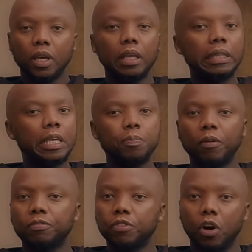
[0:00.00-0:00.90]
a leap
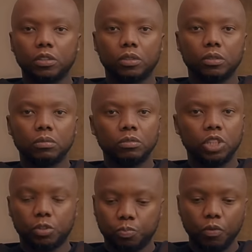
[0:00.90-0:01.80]
of thought,
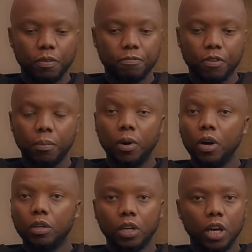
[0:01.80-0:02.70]
just moving from
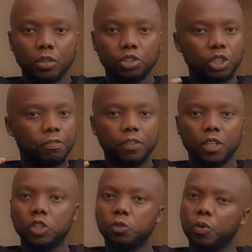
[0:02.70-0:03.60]
uh,
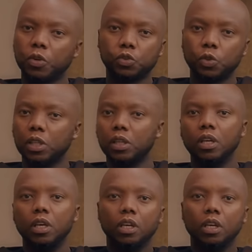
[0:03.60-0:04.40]
shifting spiritually.